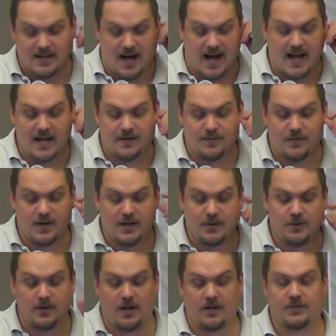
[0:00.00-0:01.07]
I had a friend
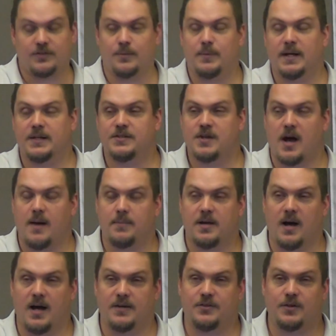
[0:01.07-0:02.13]
who lost a big job
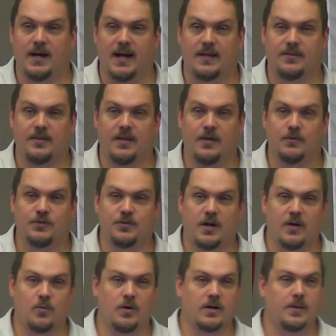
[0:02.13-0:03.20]
contract. He was
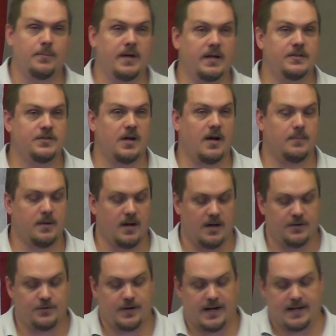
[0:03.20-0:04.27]
trying to work a big job
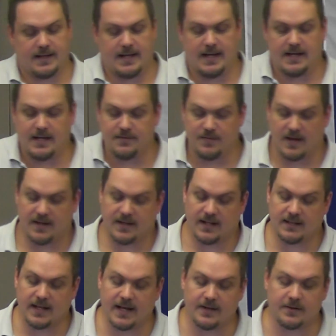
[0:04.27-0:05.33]
contract, and he found
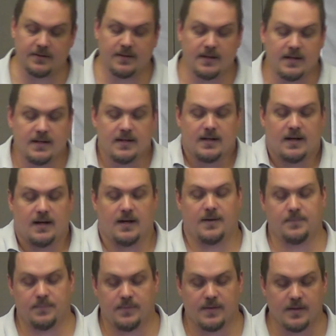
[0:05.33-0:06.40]
out later
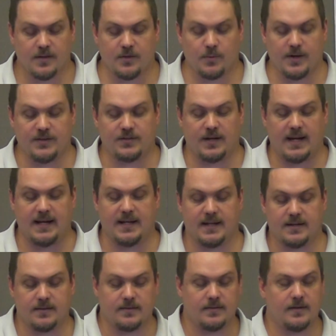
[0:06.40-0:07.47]
the reason he
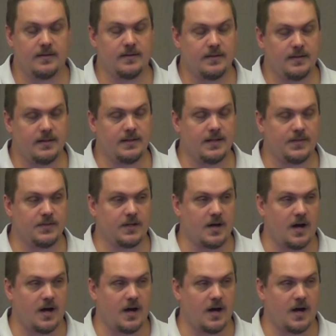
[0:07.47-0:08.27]
didn't get the